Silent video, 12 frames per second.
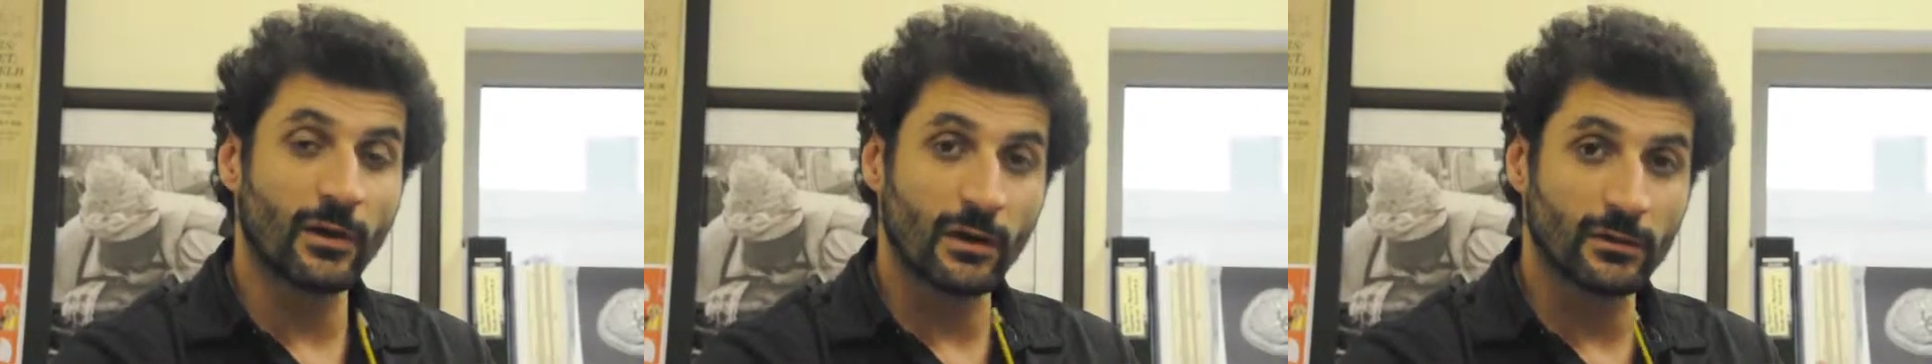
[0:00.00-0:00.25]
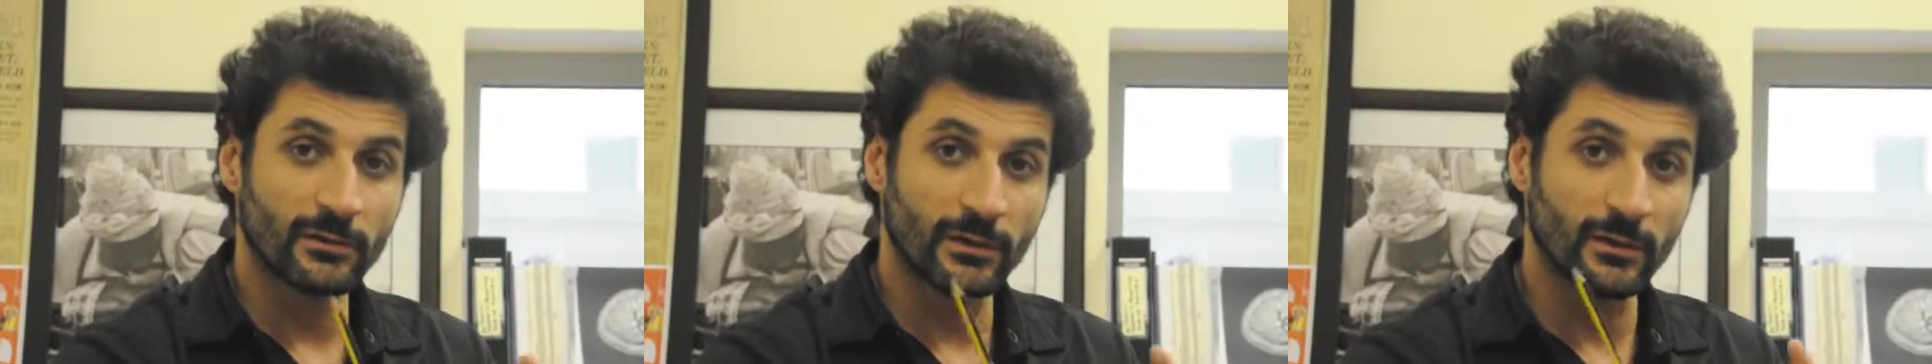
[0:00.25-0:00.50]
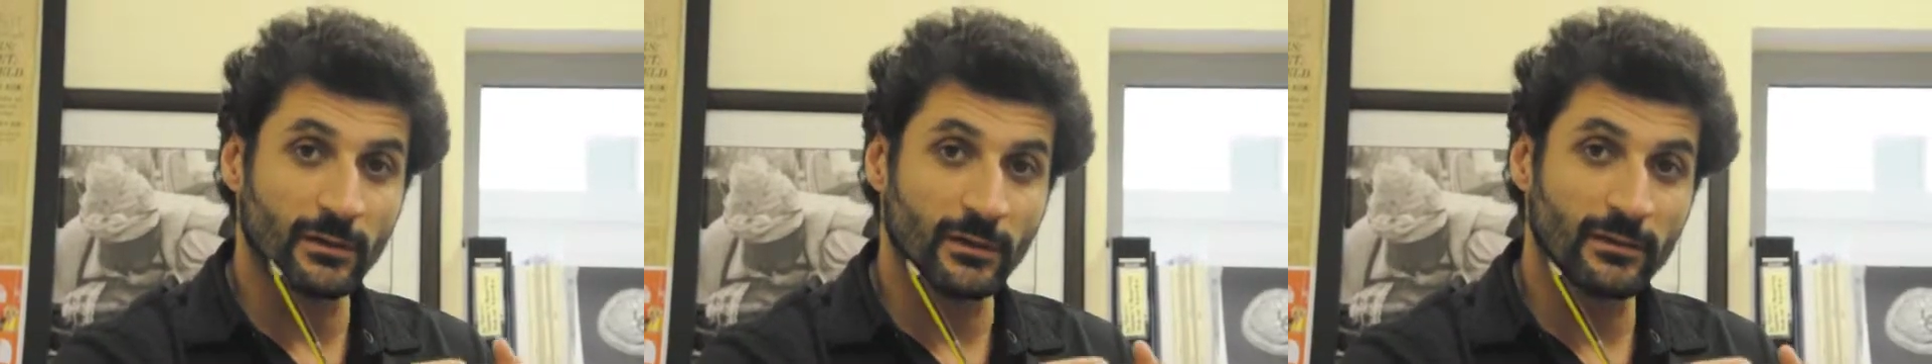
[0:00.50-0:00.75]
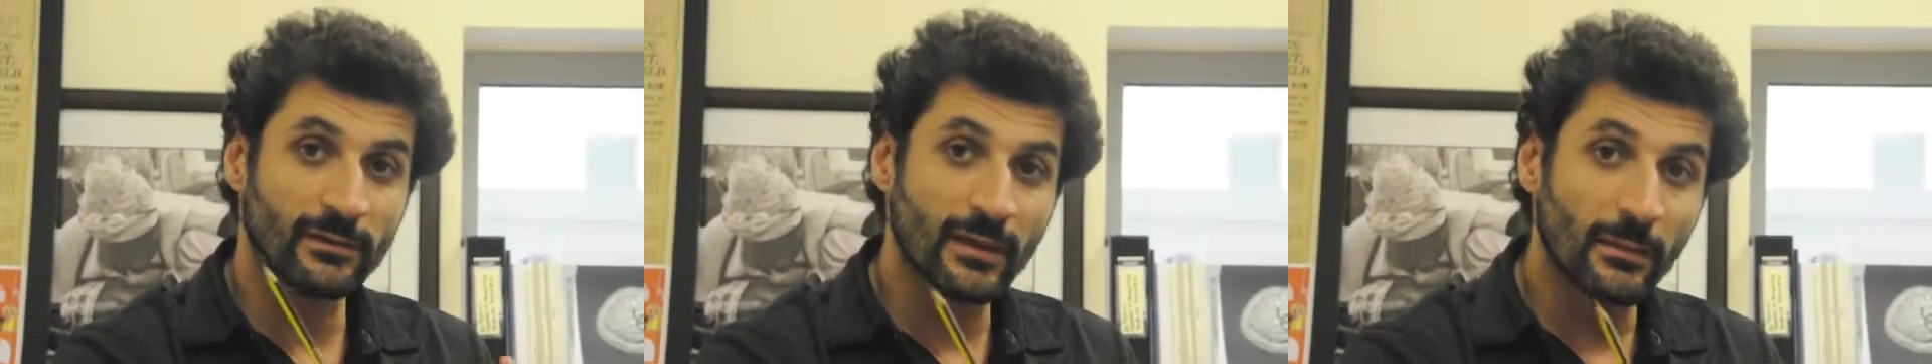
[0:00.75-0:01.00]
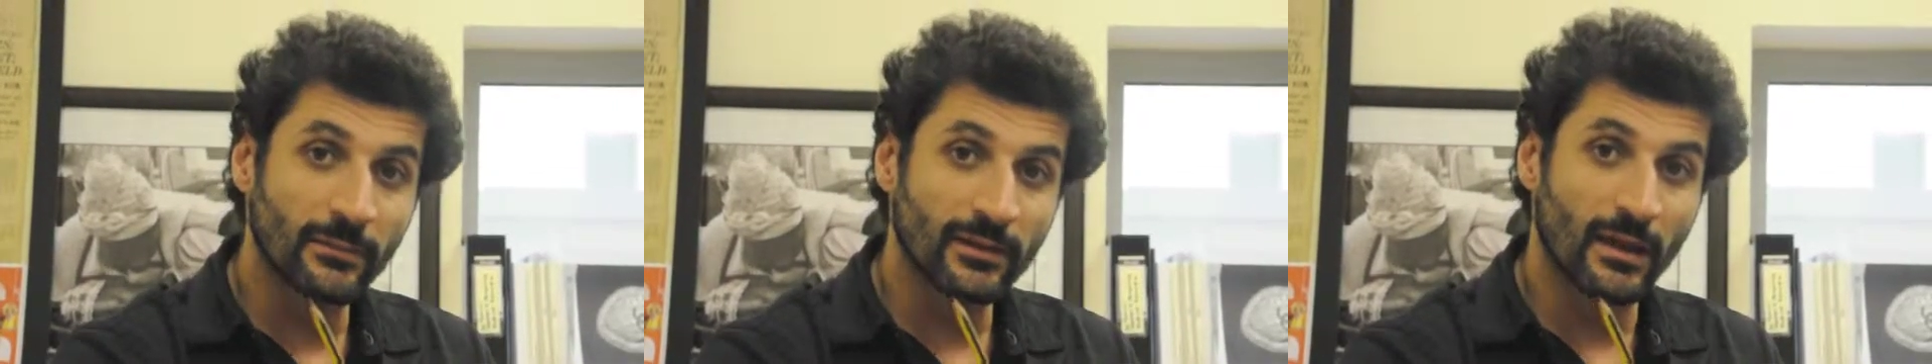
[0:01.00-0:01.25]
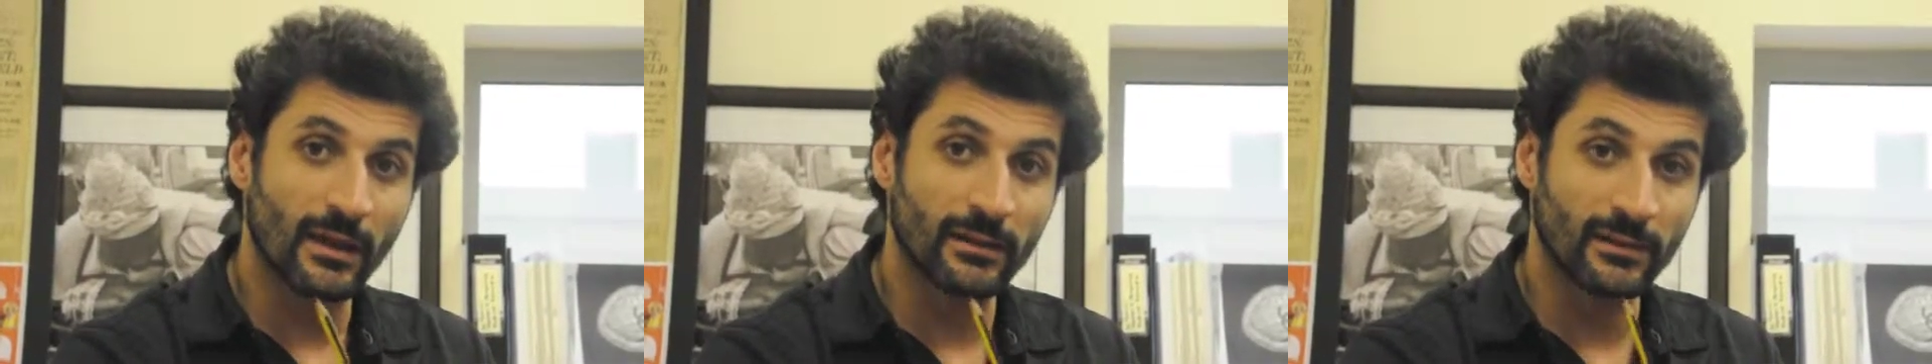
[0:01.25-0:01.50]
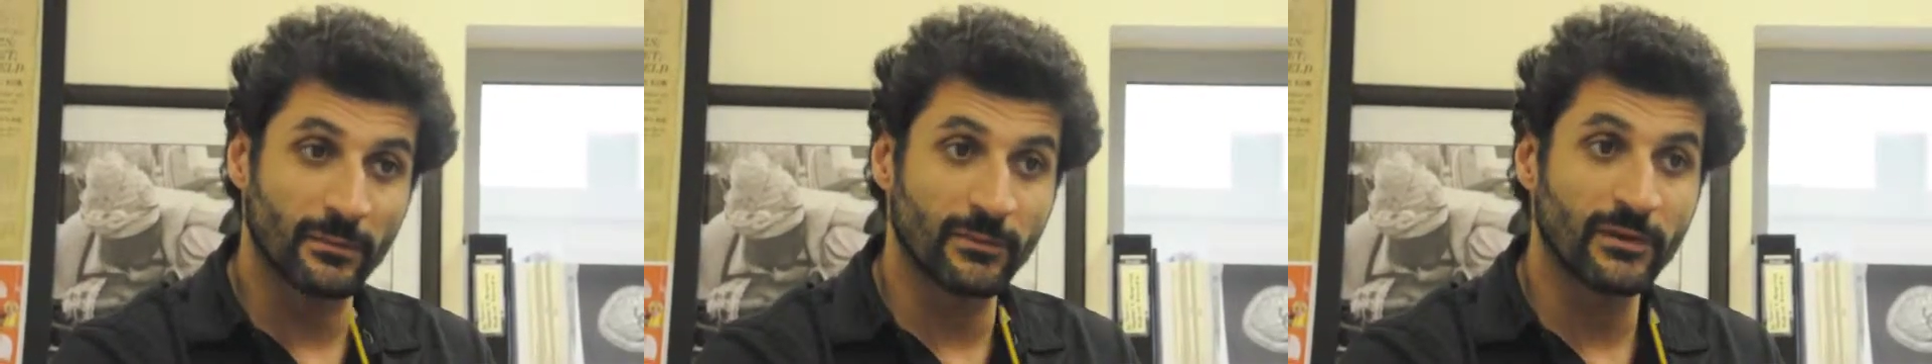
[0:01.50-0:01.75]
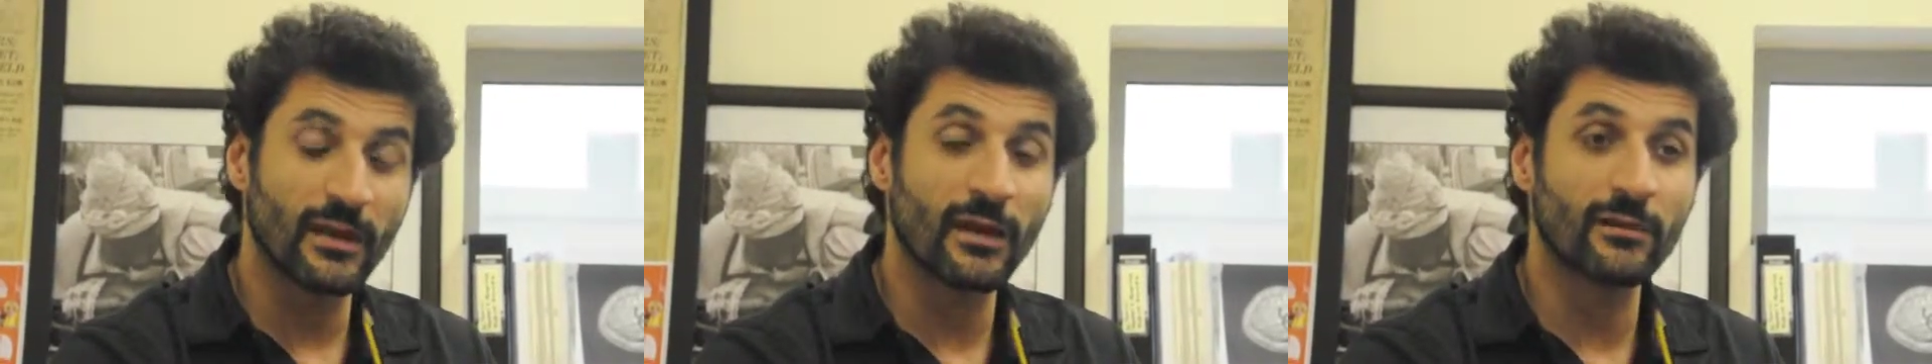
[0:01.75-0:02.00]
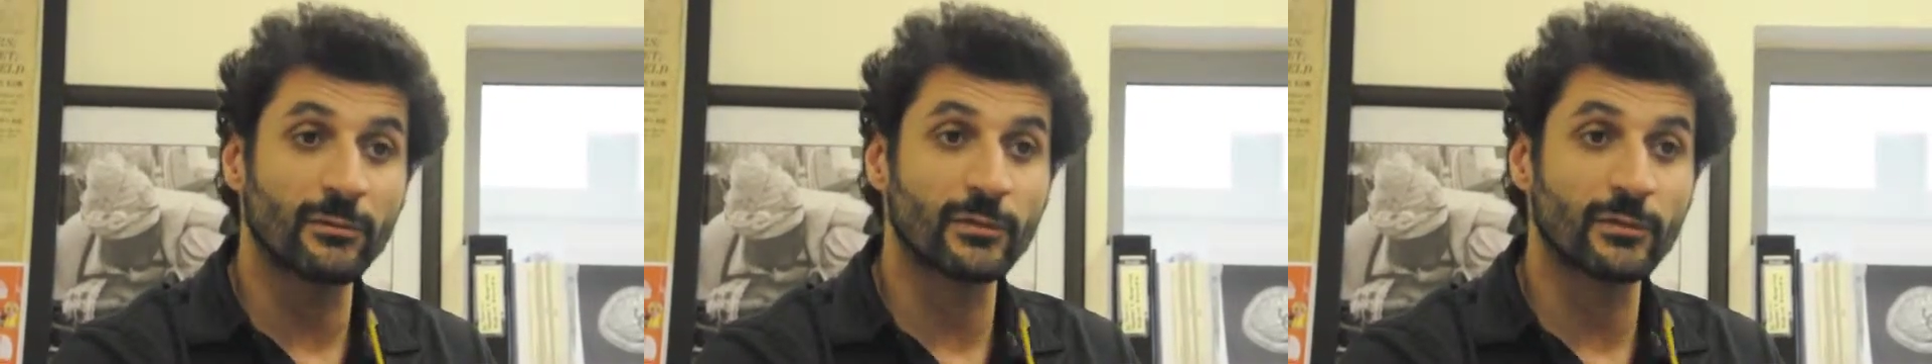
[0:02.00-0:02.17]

focusing on the stem cells themselves,